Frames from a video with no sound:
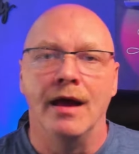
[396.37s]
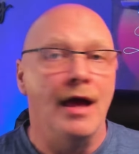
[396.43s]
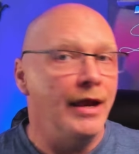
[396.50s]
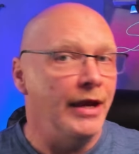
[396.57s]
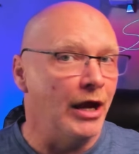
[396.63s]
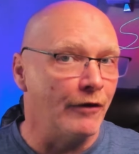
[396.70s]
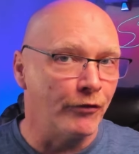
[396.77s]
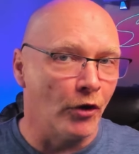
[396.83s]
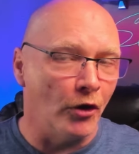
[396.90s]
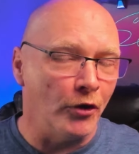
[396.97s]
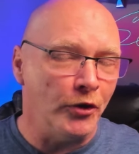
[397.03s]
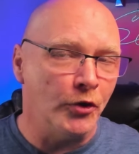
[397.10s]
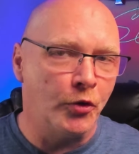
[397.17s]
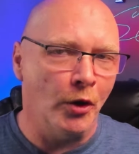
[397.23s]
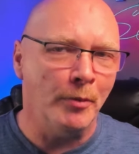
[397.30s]
Now, for all
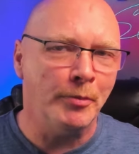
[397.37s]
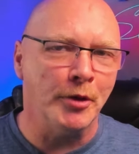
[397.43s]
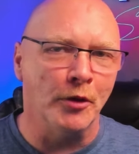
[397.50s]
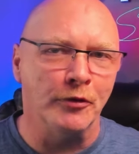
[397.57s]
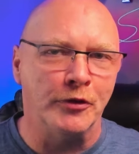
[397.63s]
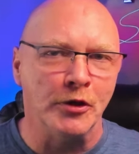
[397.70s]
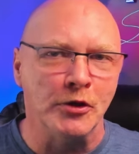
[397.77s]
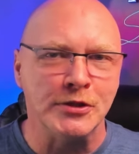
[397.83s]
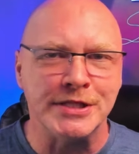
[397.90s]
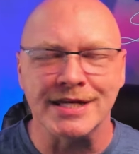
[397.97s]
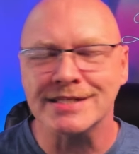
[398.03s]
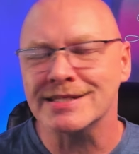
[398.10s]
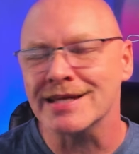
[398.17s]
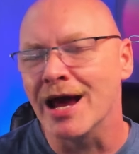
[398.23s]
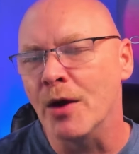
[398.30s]
you crypto
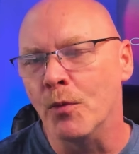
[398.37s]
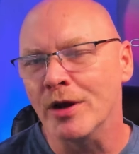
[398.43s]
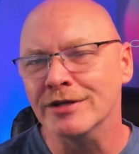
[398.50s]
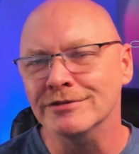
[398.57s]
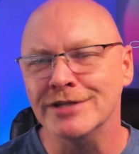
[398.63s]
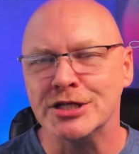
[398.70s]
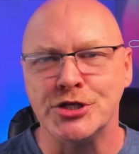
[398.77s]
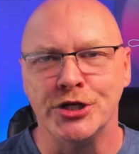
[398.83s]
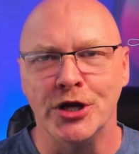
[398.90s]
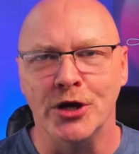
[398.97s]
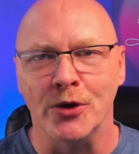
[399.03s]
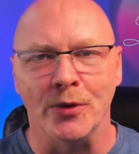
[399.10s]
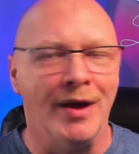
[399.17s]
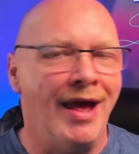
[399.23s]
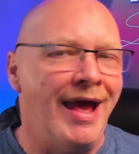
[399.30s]
enthusiasts, I want to let you
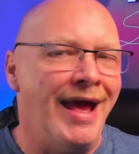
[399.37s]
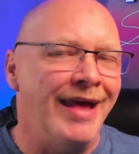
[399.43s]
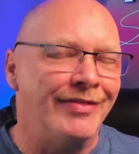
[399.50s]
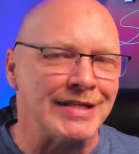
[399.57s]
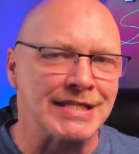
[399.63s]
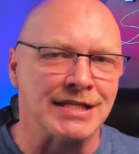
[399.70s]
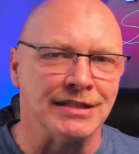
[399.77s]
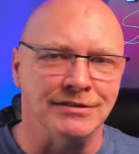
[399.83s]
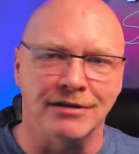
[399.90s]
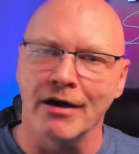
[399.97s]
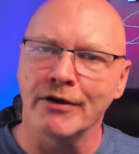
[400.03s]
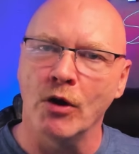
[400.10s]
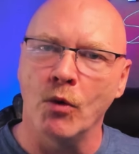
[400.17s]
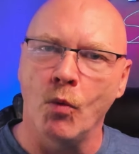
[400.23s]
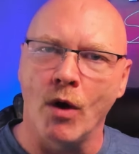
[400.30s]
know, the
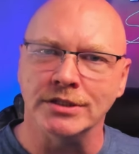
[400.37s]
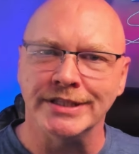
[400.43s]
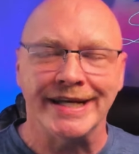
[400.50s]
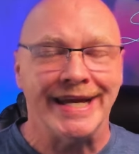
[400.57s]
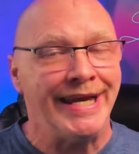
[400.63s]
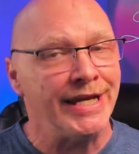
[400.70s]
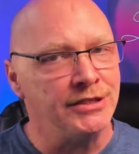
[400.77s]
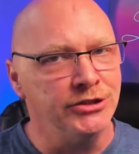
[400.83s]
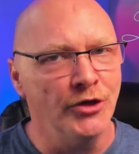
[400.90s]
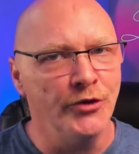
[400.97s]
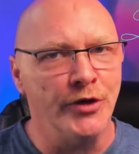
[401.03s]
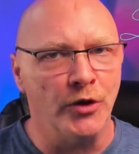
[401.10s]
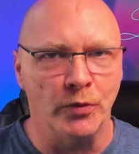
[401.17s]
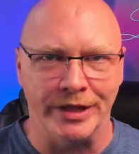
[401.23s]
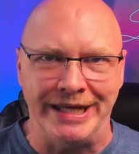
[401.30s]
Solana wallet
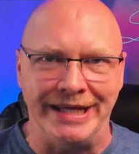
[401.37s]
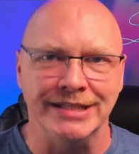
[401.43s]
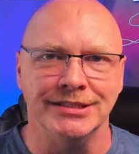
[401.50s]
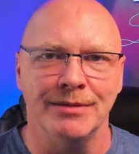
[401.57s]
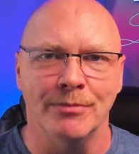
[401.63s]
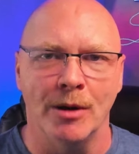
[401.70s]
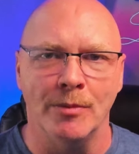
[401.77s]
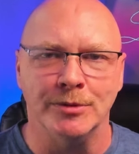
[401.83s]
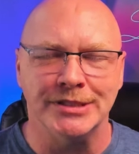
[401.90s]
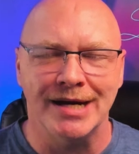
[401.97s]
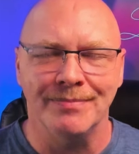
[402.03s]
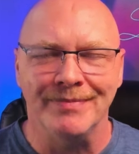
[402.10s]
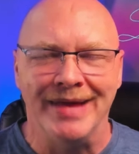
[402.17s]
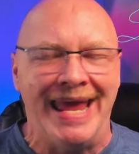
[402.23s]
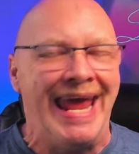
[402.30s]
included with the Helium Mobile
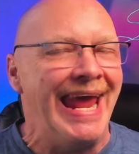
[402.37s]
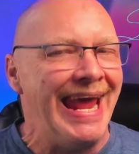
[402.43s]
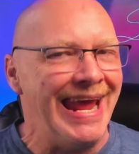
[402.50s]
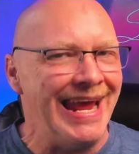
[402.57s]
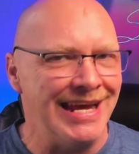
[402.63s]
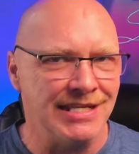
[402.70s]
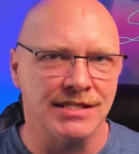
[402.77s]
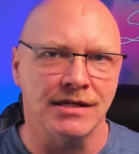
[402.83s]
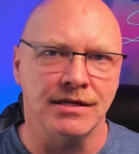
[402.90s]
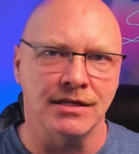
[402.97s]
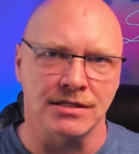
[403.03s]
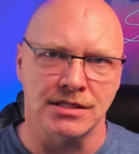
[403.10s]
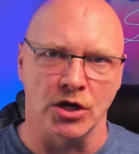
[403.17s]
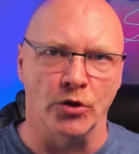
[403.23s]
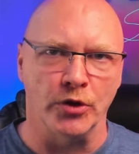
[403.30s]
app is a
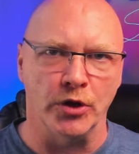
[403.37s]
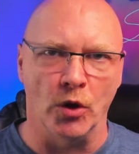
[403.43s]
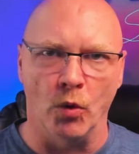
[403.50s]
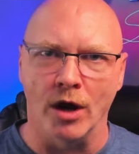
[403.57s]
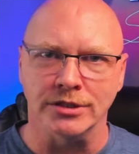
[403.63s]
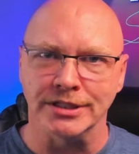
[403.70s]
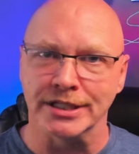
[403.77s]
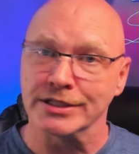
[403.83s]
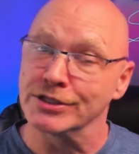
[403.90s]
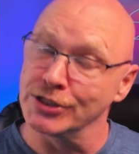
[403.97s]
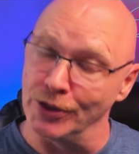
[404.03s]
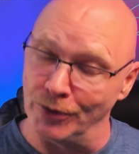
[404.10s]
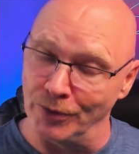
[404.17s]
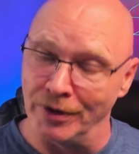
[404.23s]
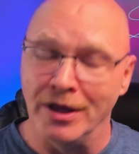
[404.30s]
custodial wallet.
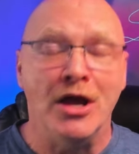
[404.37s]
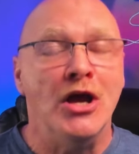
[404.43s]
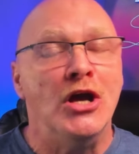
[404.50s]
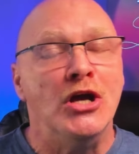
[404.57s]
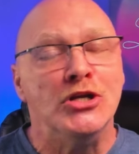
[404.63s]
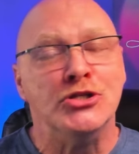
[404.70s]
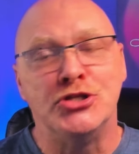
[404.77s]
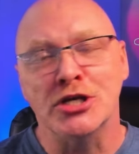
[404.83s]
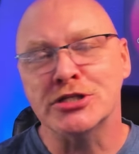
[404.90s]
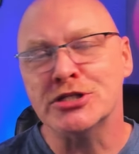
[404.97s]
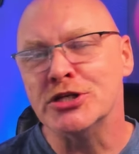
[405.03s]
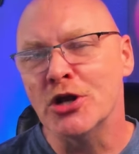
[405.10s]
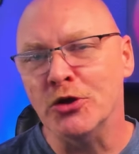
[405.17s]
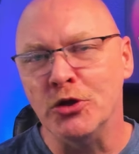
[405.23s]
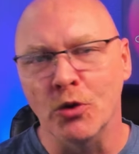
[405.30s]
So just
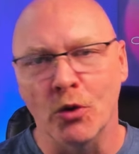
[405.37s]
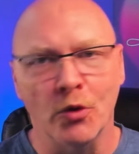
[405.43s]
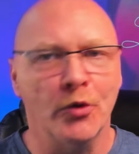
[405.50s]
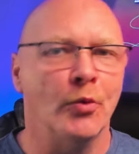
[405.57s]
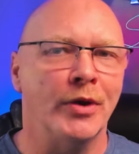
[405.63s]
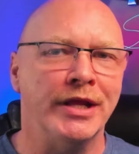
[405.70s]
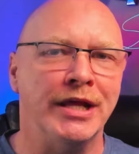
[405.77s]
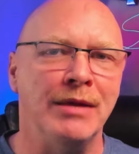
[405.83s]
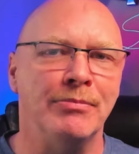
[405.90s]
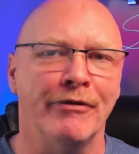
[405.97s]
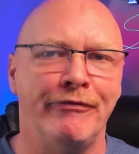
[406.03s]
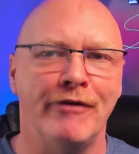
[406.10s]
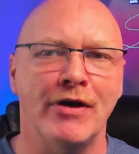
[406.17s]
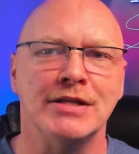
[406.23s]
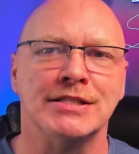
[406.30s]
know you only want to keep the
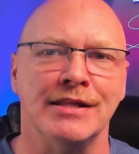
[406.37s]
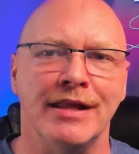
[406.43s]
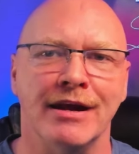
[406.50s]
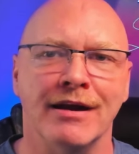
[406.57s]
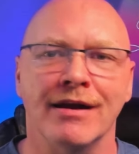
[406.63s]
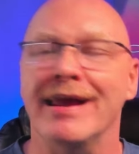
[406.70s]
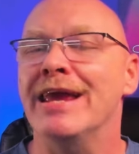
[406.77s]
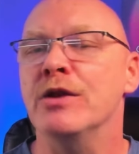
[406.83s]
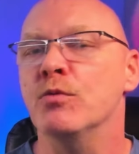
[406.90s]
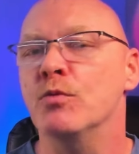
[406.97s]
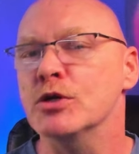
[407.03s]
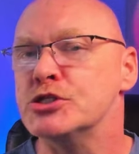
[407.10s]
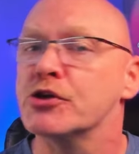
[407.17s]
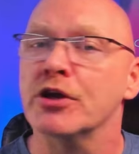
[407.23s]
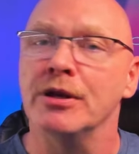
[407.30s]
funds in there in
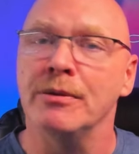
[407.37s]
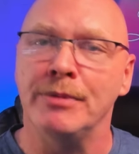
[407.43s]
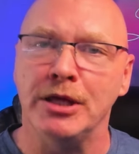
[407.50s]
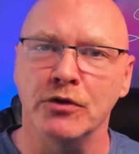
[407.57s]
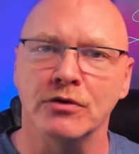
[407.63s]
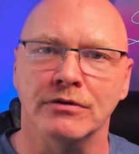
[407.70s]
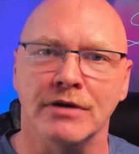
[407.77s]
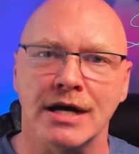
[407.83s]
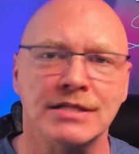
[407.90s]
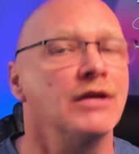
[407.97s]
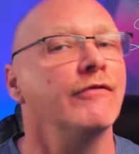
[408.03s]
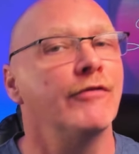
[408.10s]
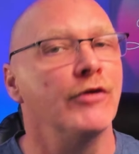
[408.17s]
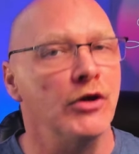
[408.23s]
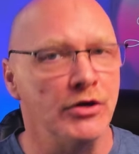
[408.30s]
which you're going to be utilizing
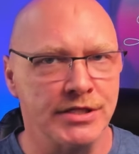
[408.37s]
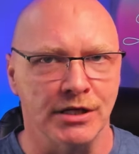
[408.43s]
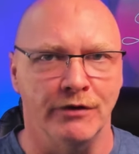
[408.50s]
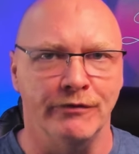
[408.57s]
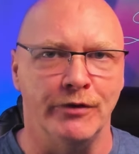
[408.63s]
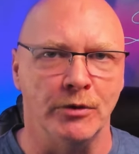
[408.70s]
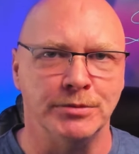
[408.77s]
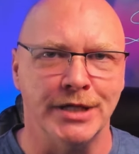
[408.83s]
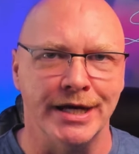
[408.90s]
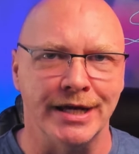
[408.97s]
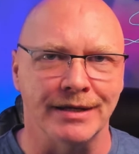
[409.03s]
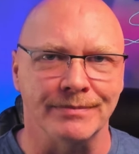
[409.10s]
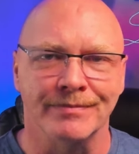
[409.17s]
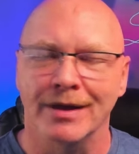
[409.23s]
for your cell phone plan.